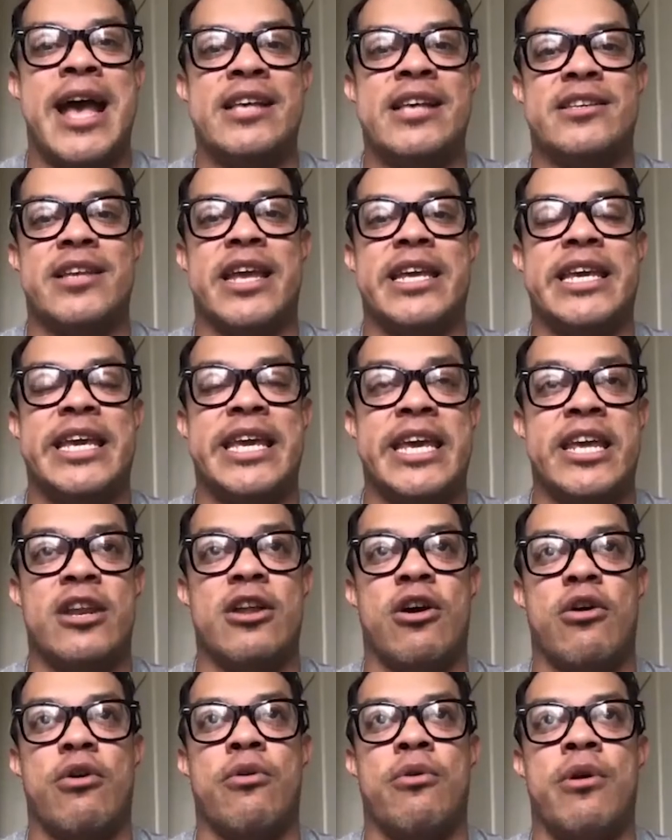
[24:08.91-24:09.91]
as a
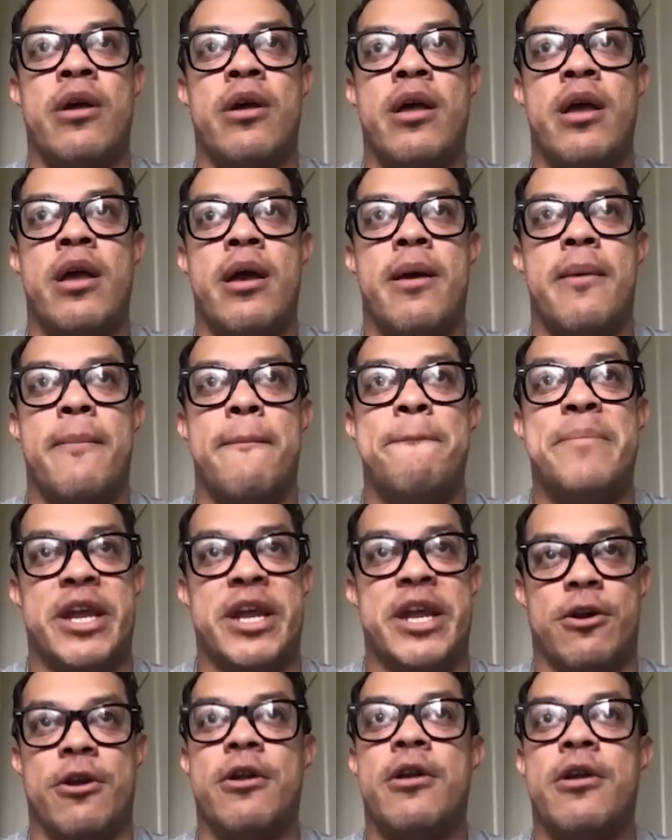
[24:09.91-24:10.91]
keto
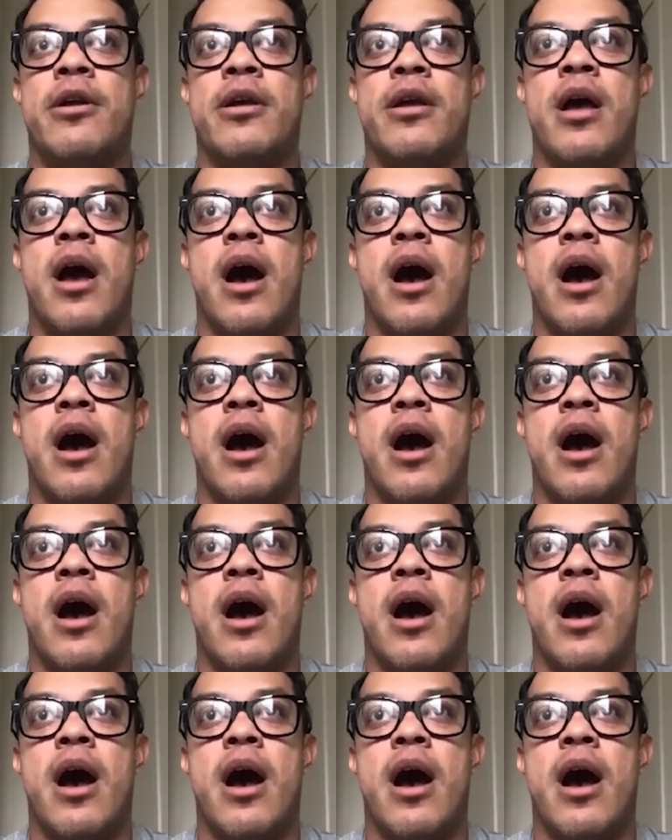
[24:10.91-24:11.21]
beer.